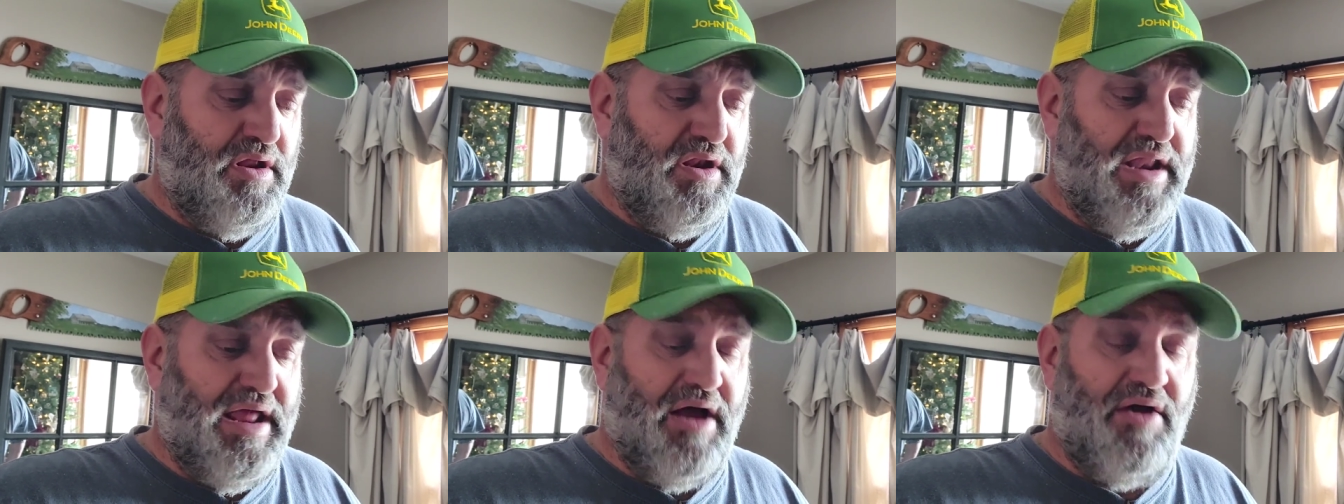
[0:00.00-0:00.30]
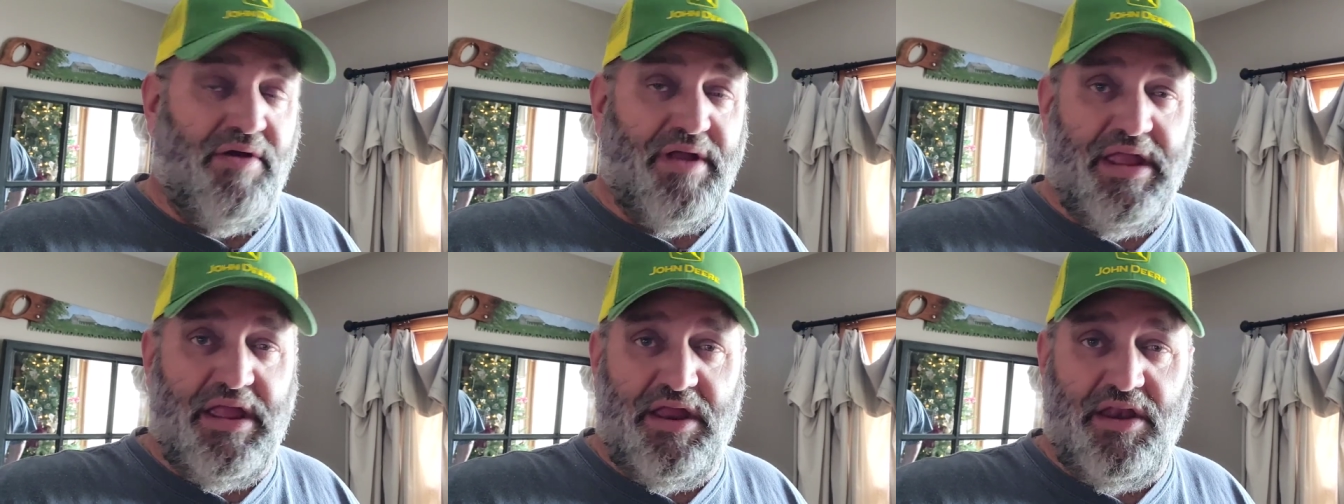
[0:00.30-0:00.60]

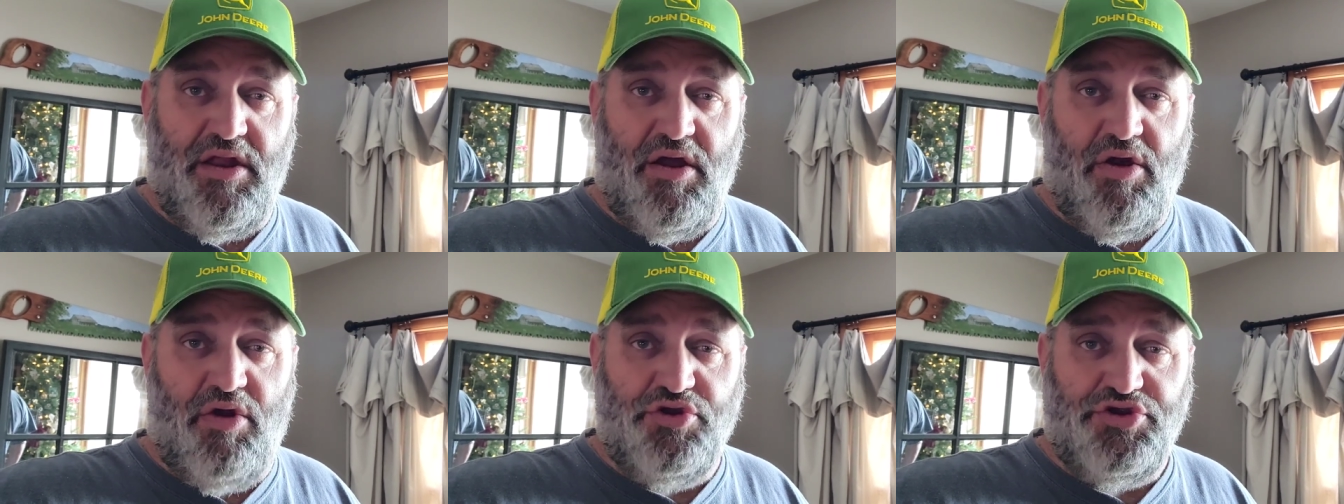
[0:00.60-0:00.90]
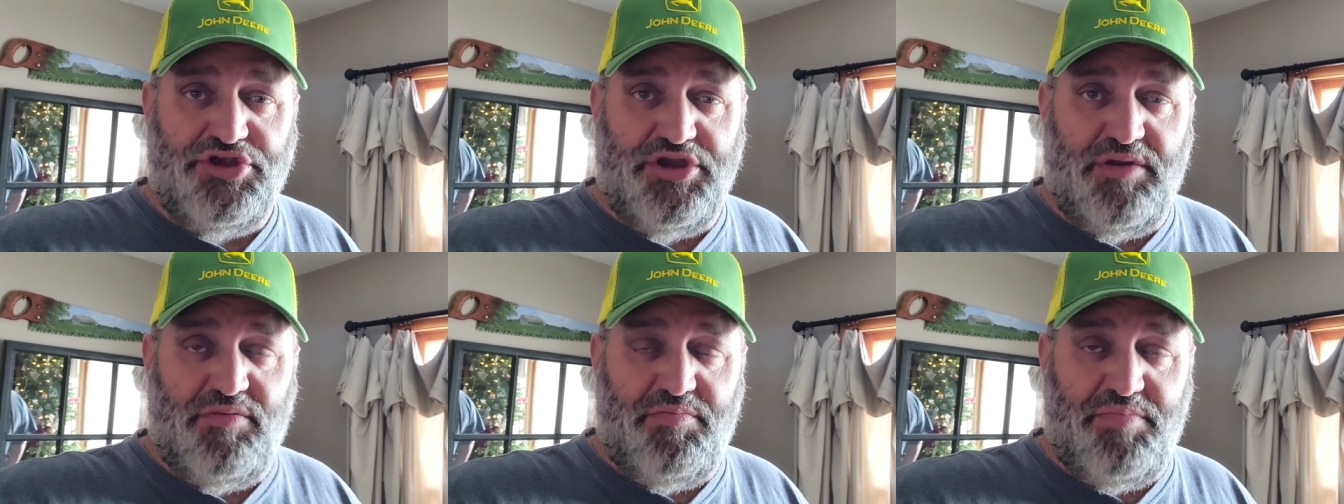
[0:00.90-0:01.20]
Now, in
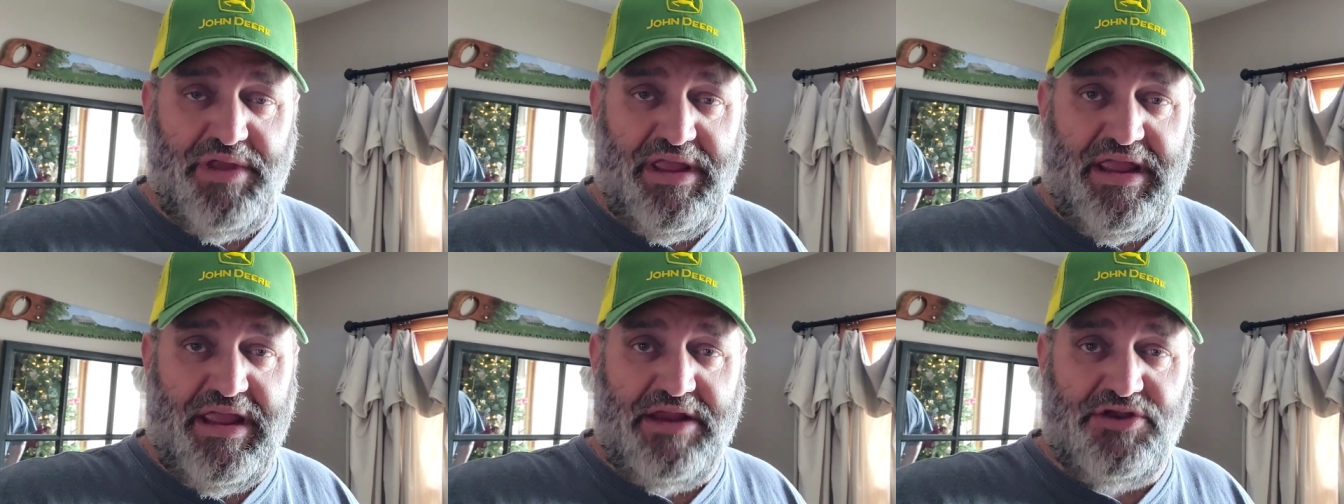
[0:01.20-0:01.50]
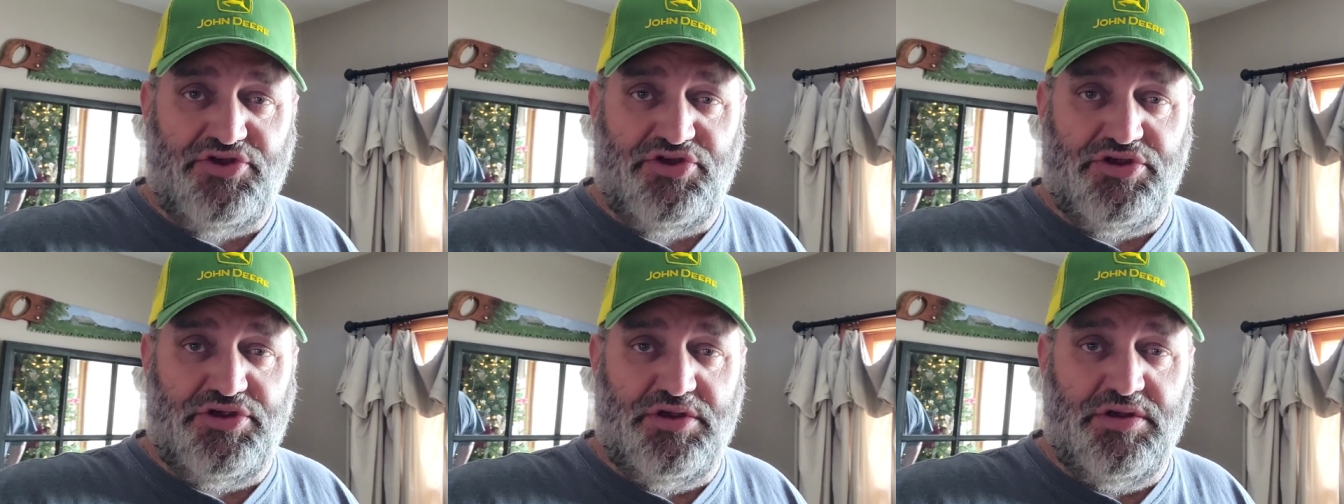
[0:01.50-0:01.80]
Ocean
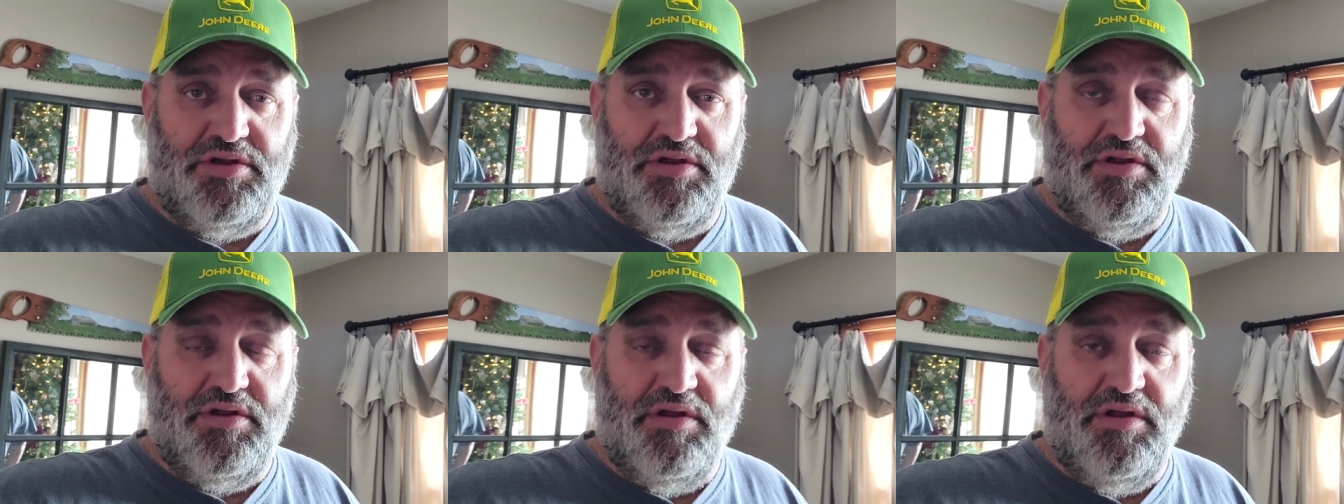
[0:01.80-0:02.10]
Beach,